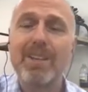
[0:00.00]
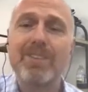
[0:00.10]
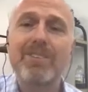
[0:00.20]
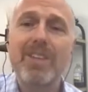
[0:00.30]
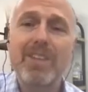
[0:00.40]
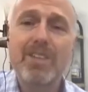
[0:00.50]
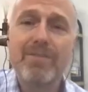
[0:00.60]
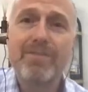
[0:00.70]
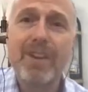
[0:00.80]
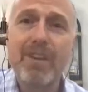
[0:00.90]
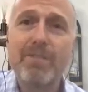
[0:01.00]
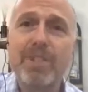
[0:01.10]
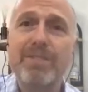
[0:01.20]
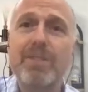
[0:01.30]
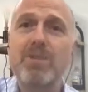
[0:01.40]
Thank you very
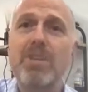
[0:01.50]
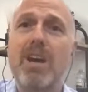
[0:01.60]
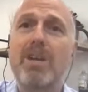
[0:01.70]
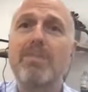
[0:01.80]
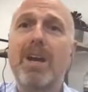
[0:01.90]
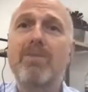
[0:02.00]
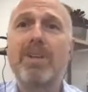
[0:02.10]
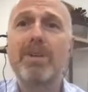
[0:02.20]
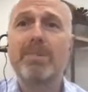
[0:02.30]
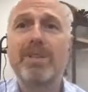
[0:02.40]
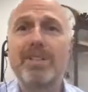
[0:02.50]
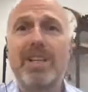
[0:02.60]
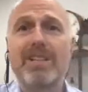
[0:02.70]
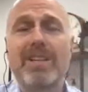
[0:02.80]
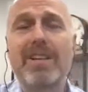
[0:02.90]
much for your time. I really
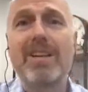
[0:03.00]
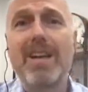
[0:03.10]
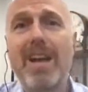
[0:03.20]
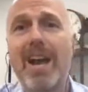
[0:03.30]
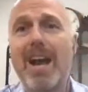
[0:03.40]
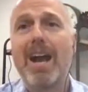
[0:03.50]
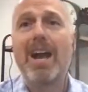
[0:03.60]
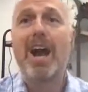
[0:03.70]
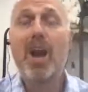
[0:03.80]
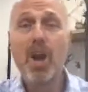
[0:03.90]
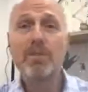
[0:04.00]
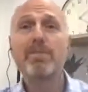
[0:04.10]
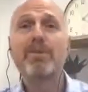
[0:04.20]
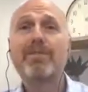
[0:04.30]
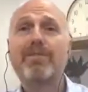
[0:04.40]
appreciate it. I hope
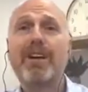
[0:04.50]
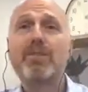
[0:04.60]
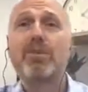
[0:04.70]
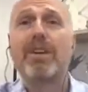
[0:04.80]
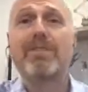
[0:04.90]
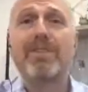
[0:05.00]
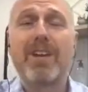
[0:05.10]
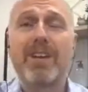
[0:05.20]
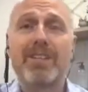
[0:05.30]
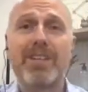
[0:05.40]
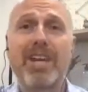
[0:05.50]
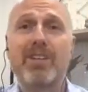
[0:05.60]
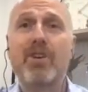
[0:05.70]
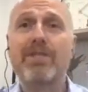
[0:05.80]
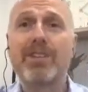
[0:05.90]
you found what I've shared
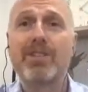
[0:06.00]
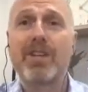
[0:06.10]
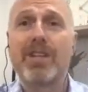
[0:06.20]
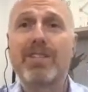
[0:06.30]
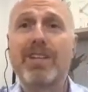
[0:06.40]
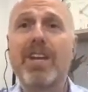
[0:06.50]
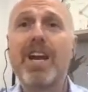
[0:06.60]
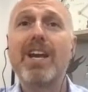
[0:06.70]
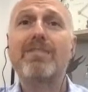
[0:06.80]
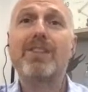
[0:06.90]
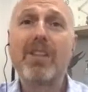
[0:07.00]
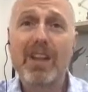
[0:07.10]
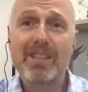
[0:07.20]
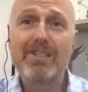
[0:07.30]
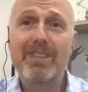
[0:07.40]
of interest. If you'd
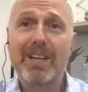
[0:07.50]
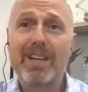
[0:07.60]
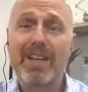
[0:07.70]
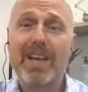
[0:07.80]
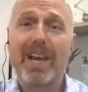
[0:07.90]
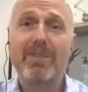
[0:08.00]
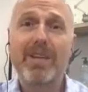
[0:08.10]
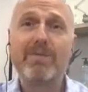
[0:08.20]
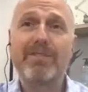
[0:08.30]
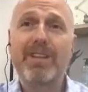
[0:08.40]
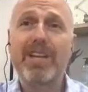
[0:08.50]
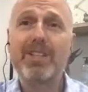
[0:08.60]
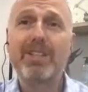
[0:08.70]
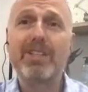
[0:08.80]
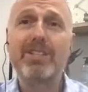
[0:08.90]
like to find out how
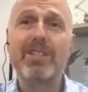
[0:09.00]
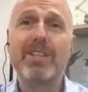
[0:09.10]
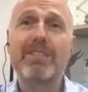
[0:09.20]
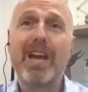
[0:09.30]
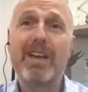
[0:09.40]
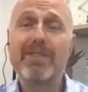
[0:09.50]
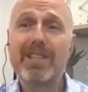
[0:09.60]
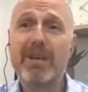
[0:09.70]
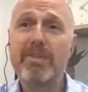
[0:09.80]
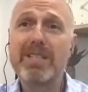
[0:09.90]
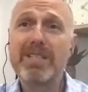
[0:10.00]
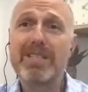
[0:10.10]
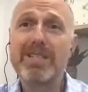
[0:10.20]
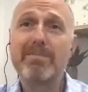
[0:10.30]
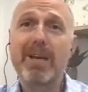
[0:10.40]
gamification can deliver everyday
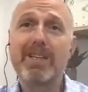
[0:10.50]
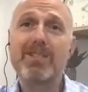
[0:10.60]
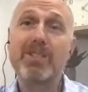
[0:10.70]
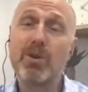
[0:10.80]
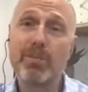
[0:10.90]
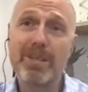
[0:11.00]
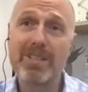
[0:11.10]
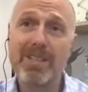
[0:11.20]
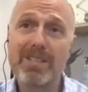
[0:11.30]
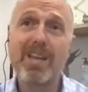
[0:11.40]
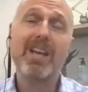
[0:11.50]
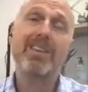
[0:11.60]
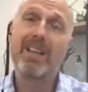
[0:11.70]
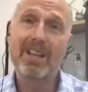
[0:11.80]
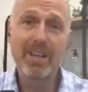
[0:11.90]
business impact to your business,
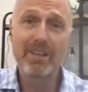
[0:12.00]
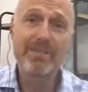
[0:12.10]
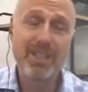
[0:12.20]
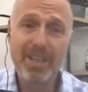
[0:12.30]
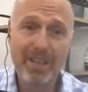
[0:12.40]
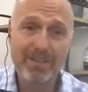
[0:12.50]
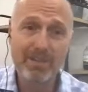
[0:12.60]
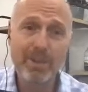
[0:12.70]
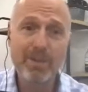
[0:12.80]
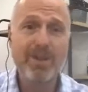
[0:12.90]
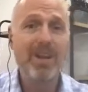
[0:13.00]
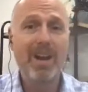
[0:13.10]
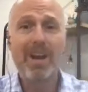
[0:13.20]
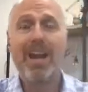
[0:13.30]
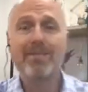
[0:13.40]
then I'd love to hear from you.
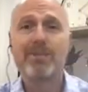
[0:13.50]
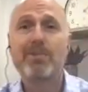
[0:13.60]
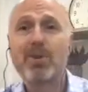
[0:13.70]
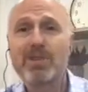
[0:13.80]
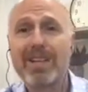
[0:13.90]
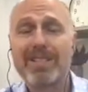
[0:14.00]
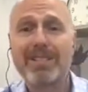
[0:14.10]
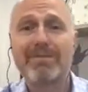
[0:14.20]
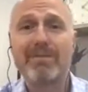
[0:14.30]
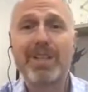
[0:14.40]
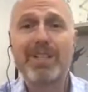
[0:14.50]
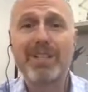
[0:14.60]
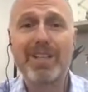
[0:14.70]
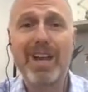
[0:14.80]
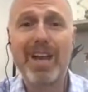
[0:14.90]
I have some contact
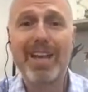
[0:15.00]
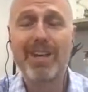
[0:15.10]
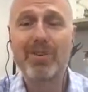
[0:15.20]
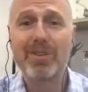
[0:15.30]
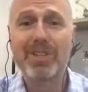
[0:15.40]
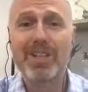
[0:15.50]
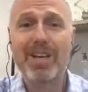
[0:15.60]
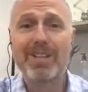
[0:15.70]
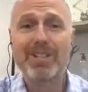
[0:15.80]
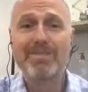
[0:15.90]
information here on the slides.